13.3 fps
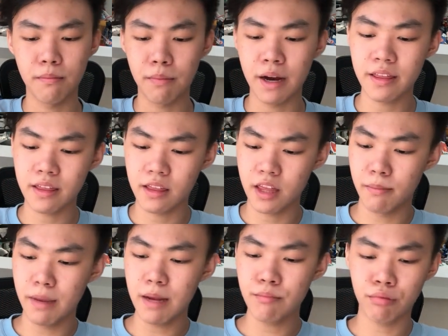But
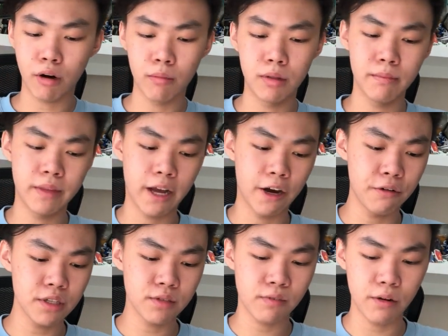the main problem that I
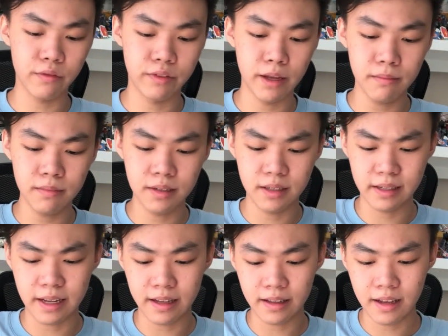always found with them
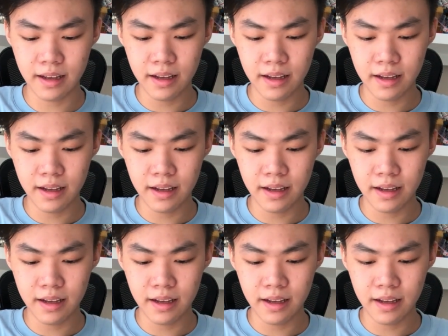is that,